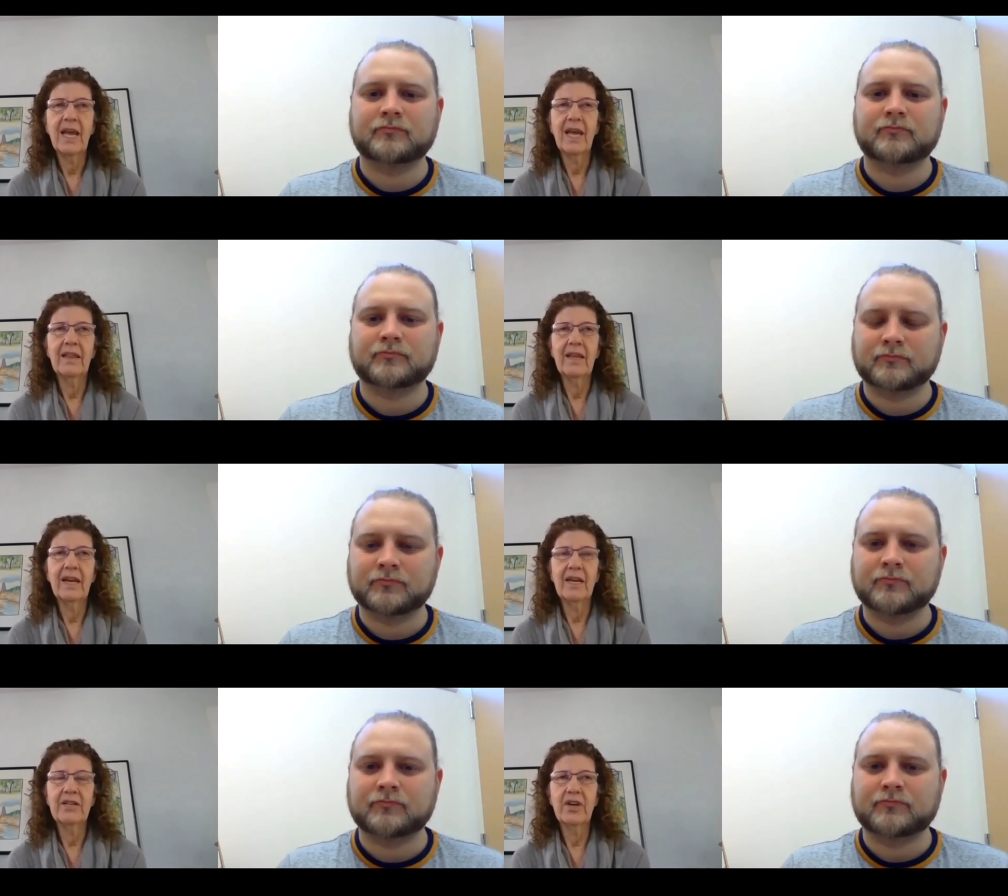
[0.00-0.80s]
Speaker 1: and then
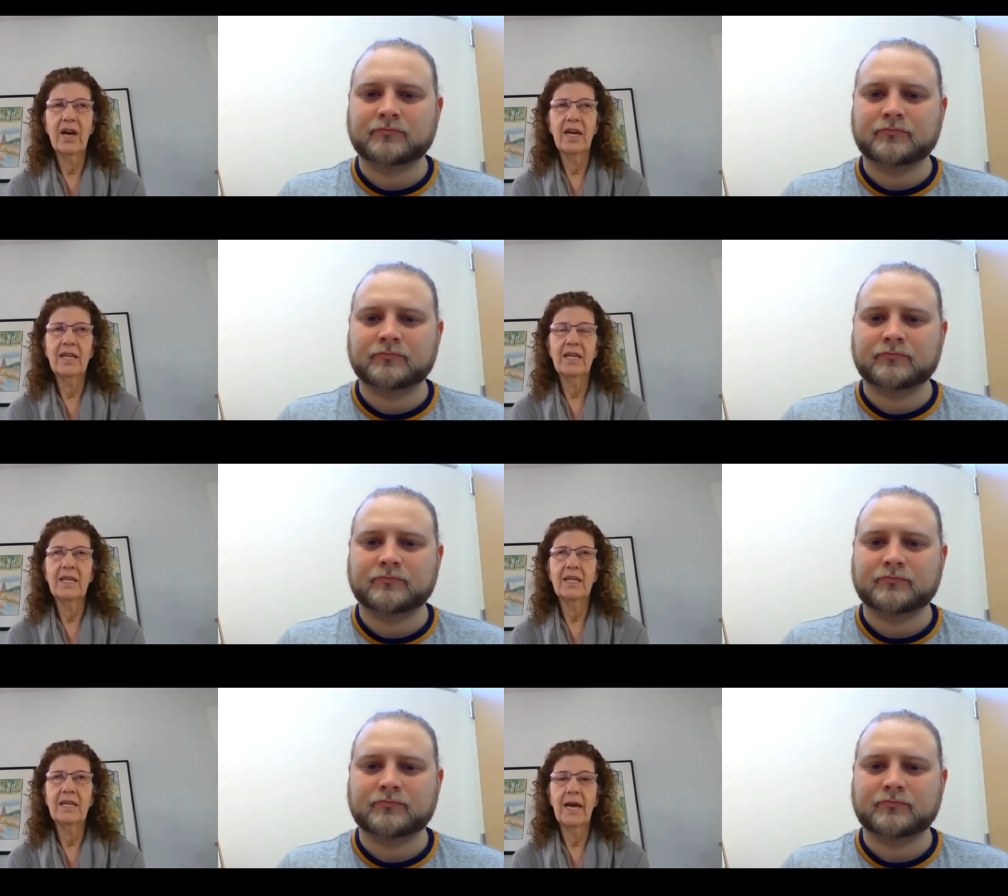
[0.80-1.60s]
I taught
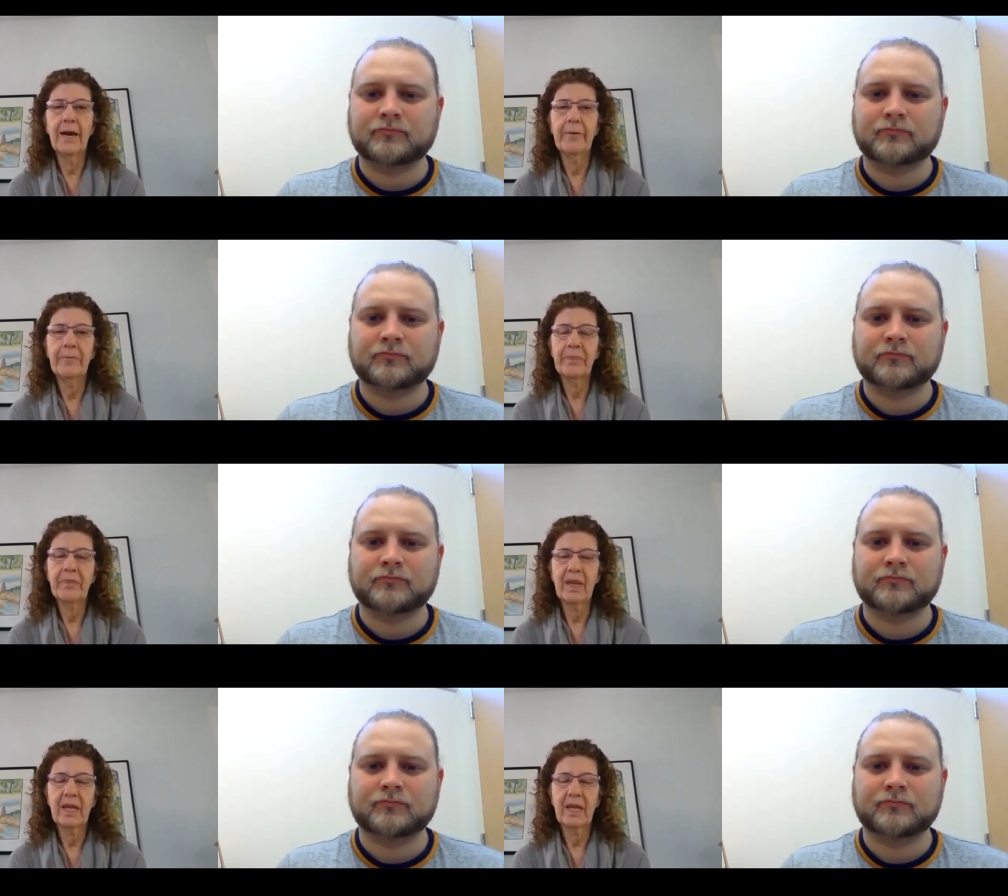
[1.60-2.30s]
in um,